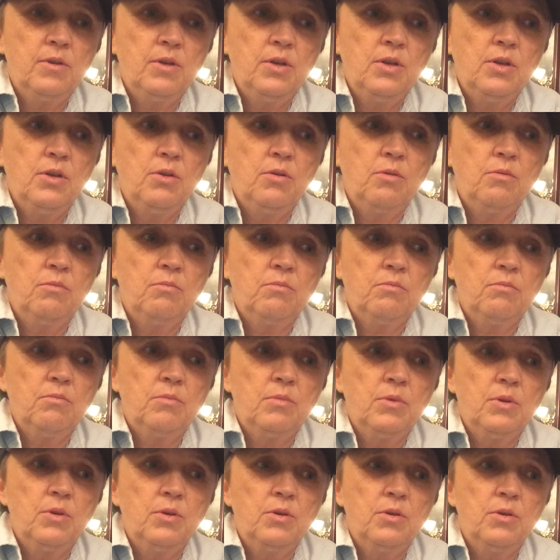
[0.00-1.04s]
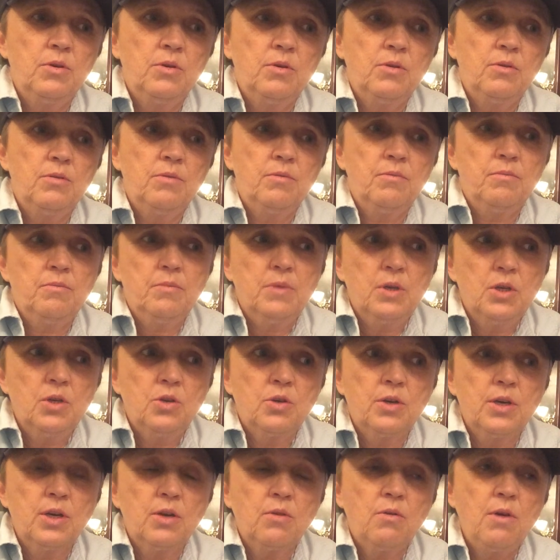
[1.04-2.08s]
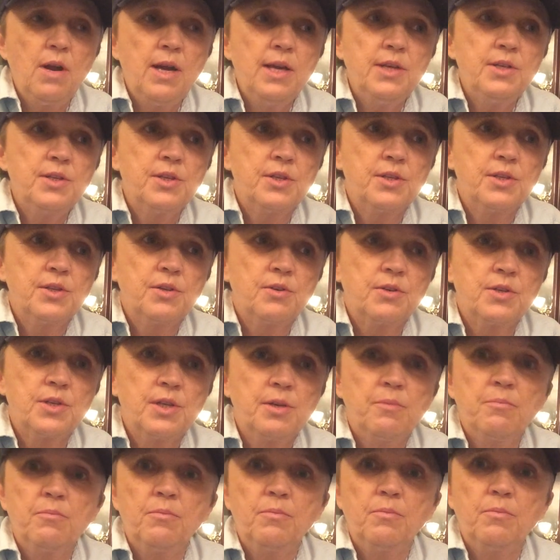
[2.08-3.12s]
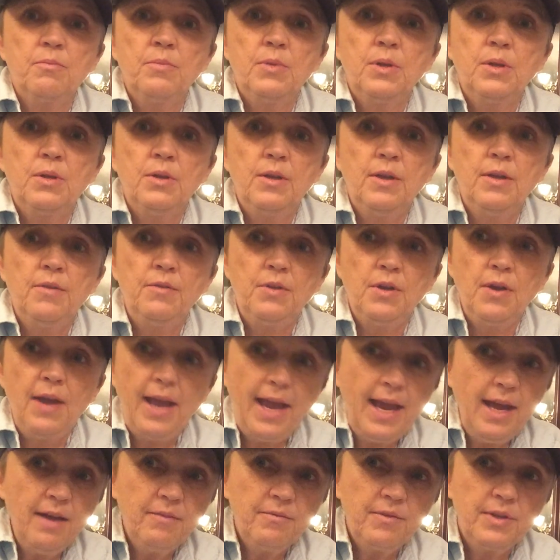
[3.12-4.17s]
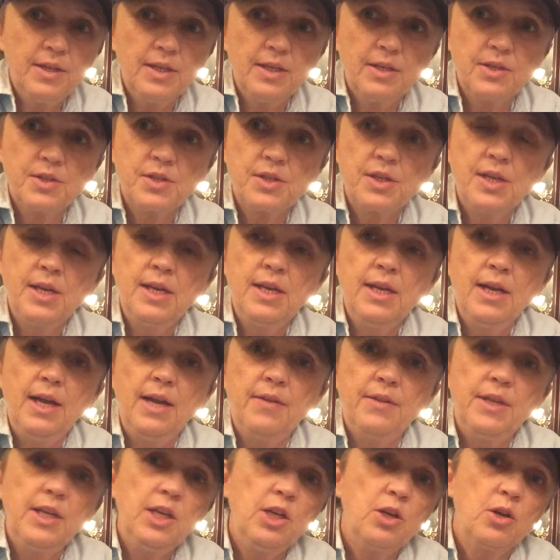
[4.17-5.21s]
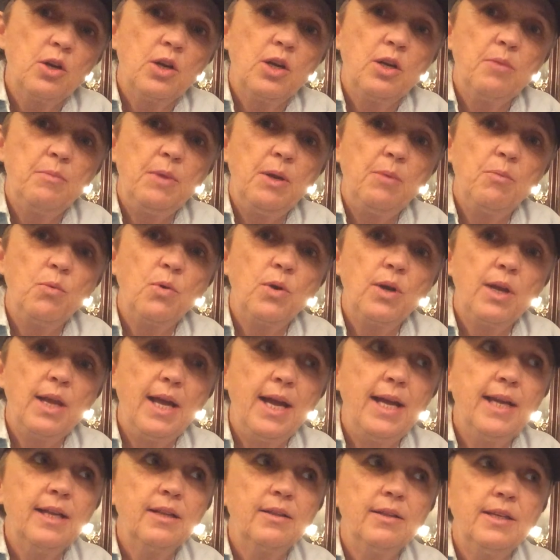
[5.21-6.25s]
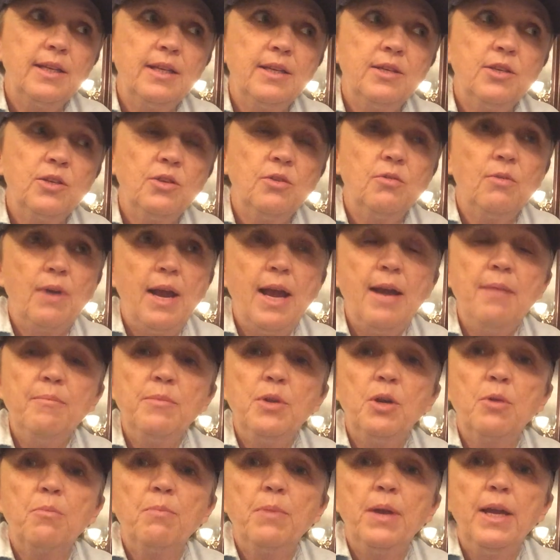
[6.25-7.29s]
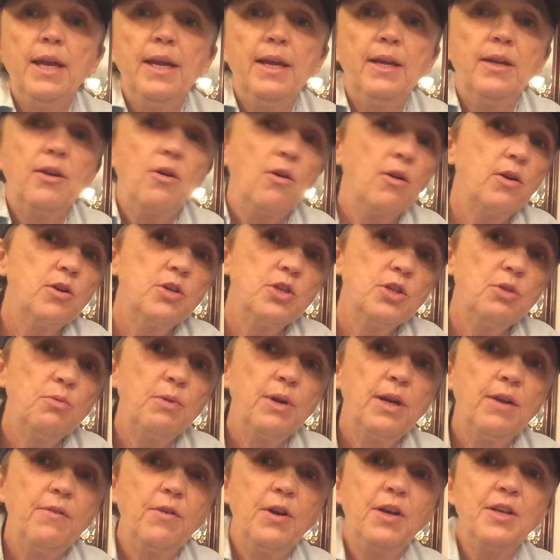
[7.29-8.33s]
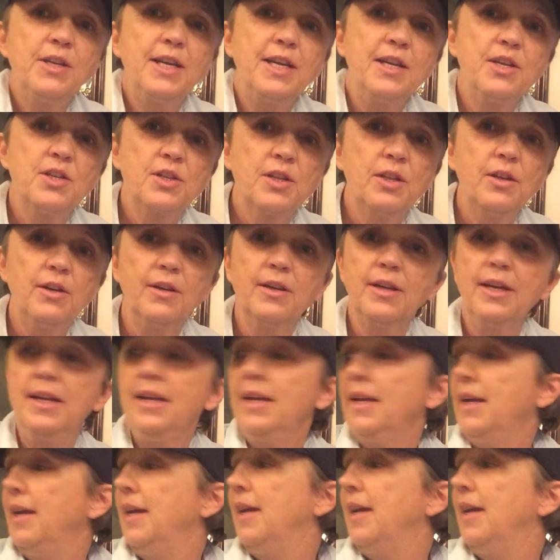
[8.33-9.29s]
you know, during a crisis or something, if you have this, I think you're going to be more likely to grab your pet or do whatever it takes. Look,